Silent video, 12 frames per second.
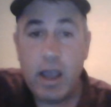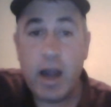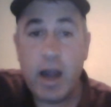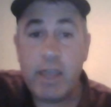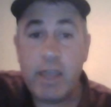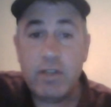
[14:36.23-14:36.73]

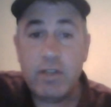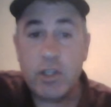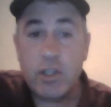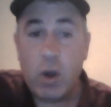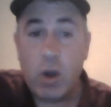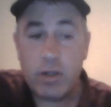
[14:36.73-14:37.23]
And I even
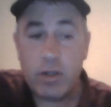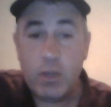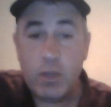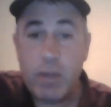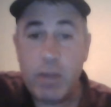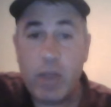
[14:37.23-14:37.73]
saw
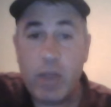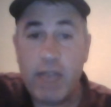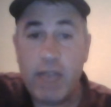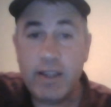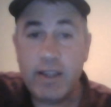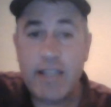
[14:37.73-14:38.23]
two people
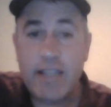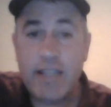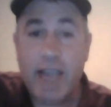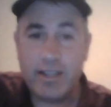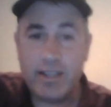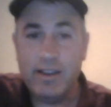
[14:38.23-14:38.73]
hailing a
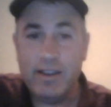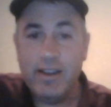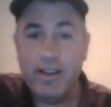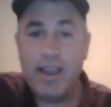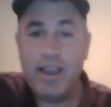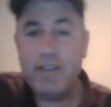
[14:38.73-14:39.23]
taxi,
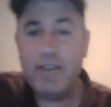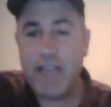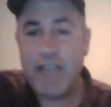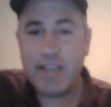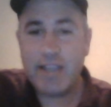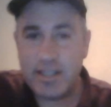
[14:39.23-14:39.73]
and the
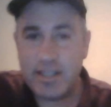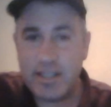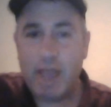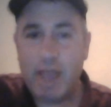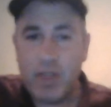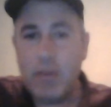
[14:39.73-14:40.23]
taxi
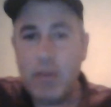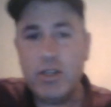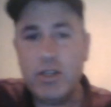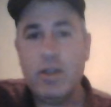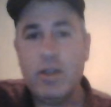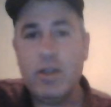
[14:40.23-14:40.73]
stopped for them and
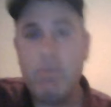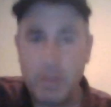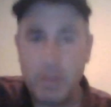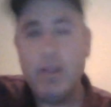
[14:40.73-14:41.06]
took them,